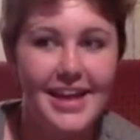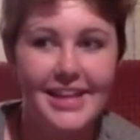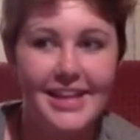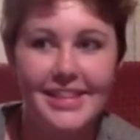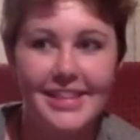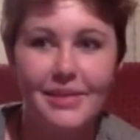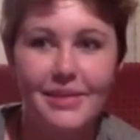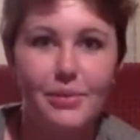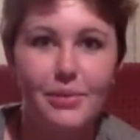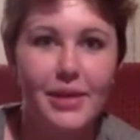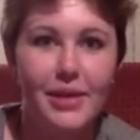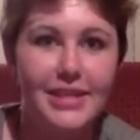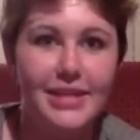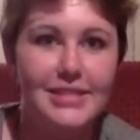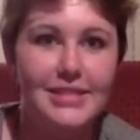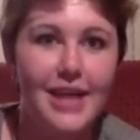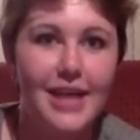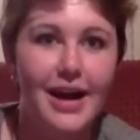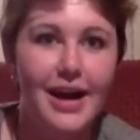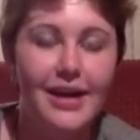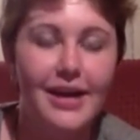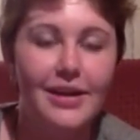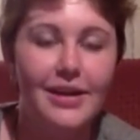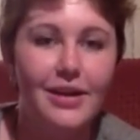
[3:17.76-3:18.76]
They were like
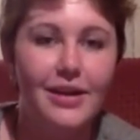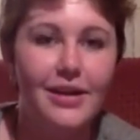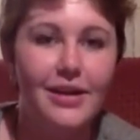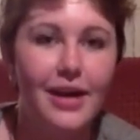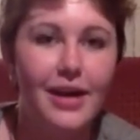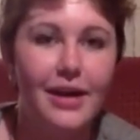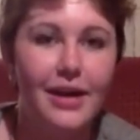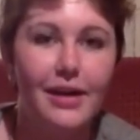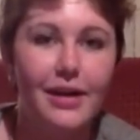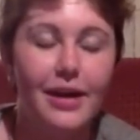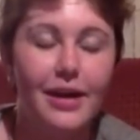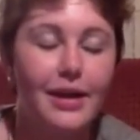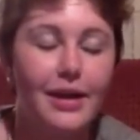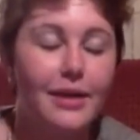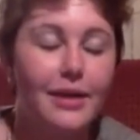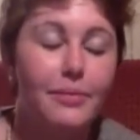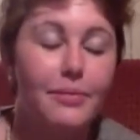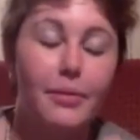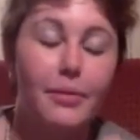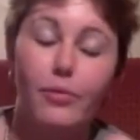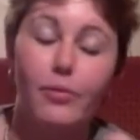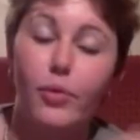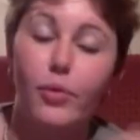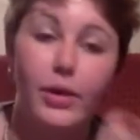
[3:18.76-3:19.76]
tied on. I can't
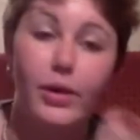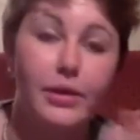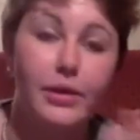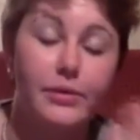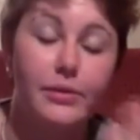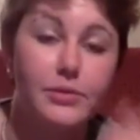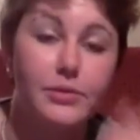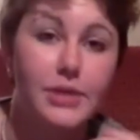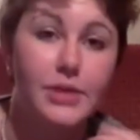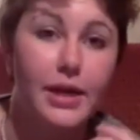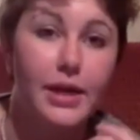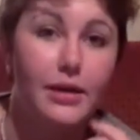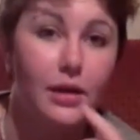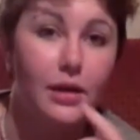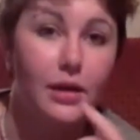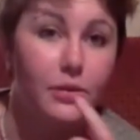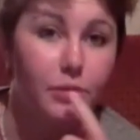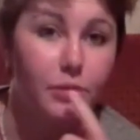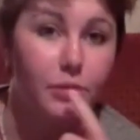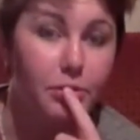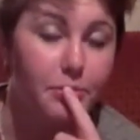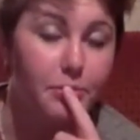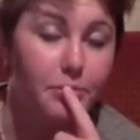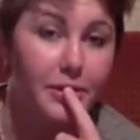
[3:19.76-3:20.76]
remember what they were tied
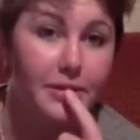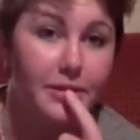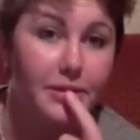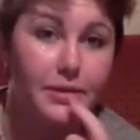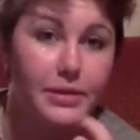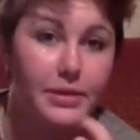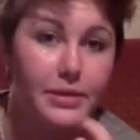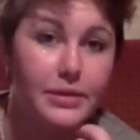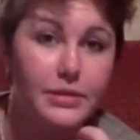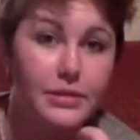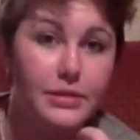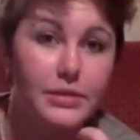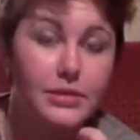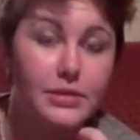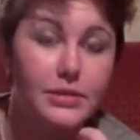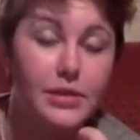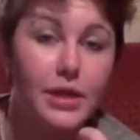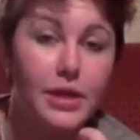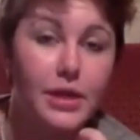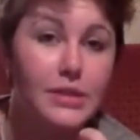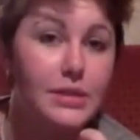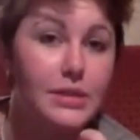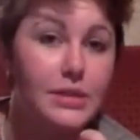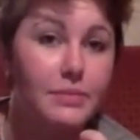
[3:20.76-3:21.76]
on with, but it is
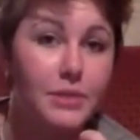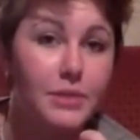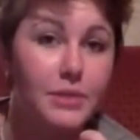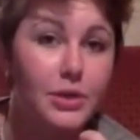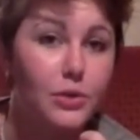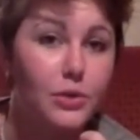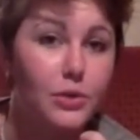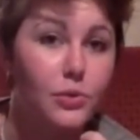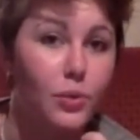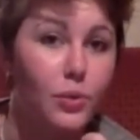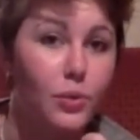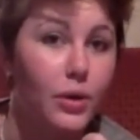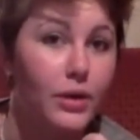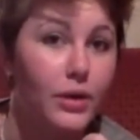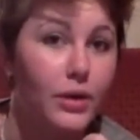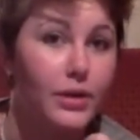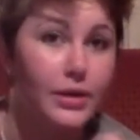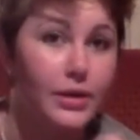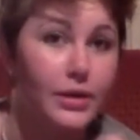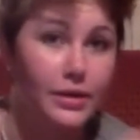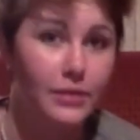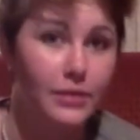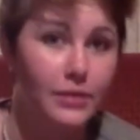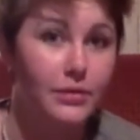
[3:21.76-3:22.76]
not something you'd want
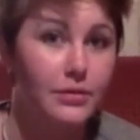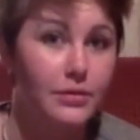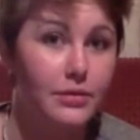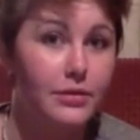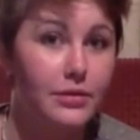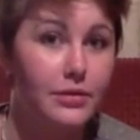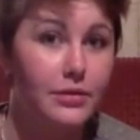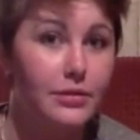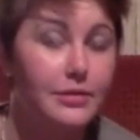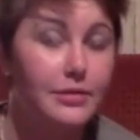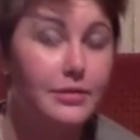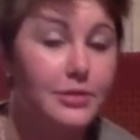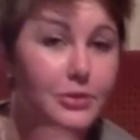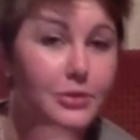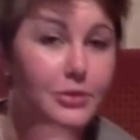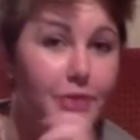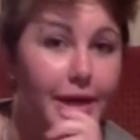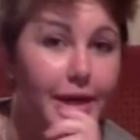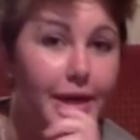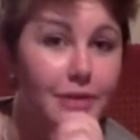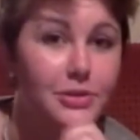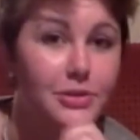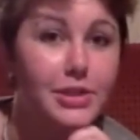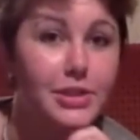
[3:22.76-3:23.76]
in your
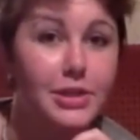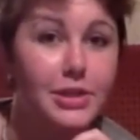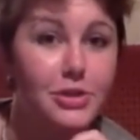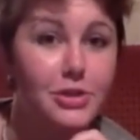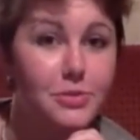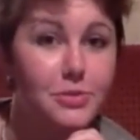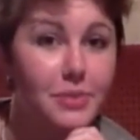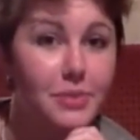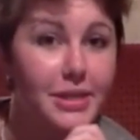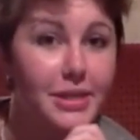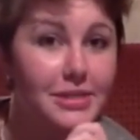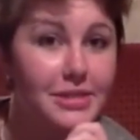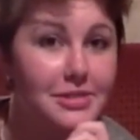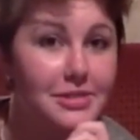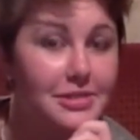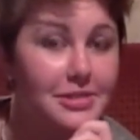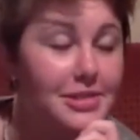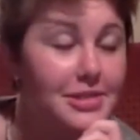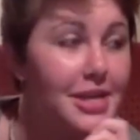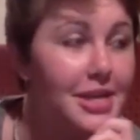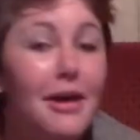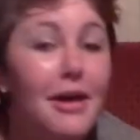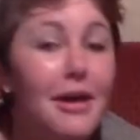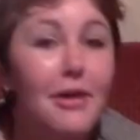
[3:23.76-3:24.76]
downstairs
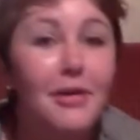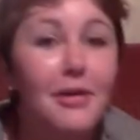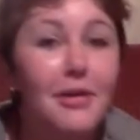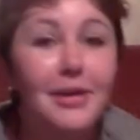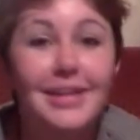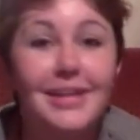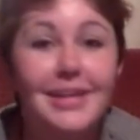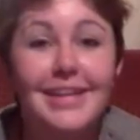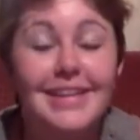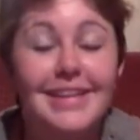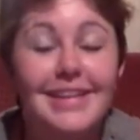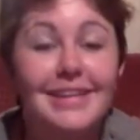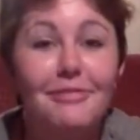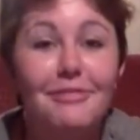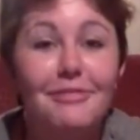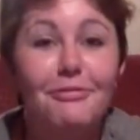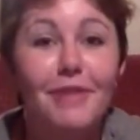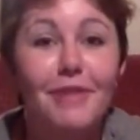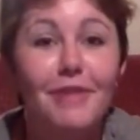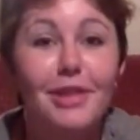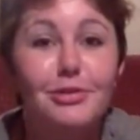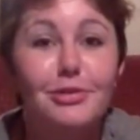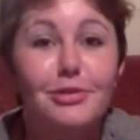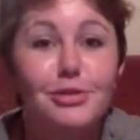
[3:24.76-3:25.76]
places. The
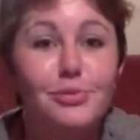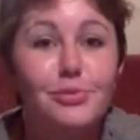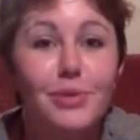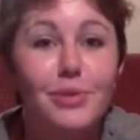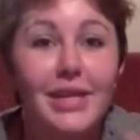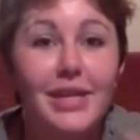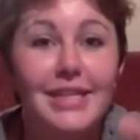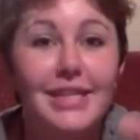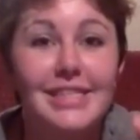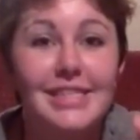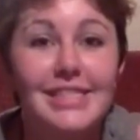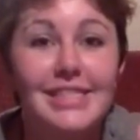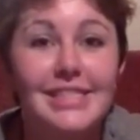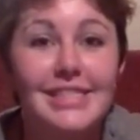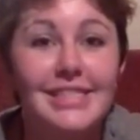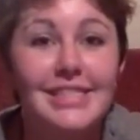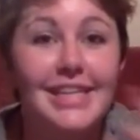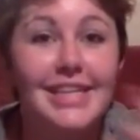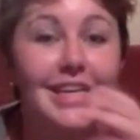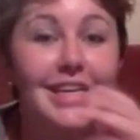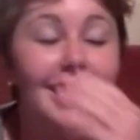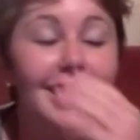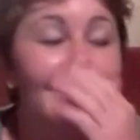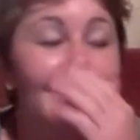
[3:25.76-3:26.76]
feathers were like
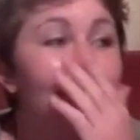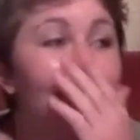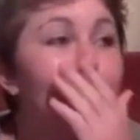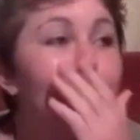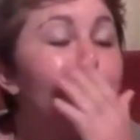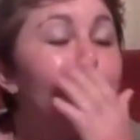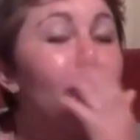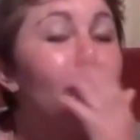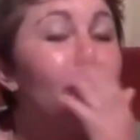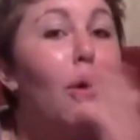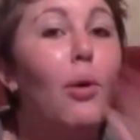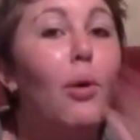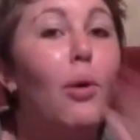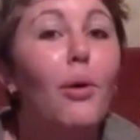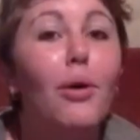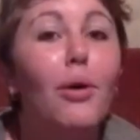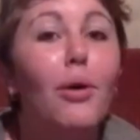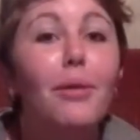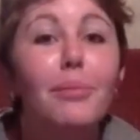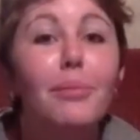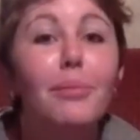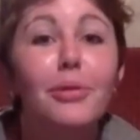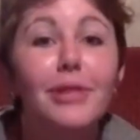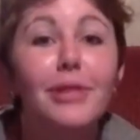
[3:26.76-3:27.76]
sticky and it was
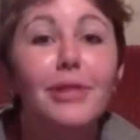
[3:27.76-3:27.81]
horrible.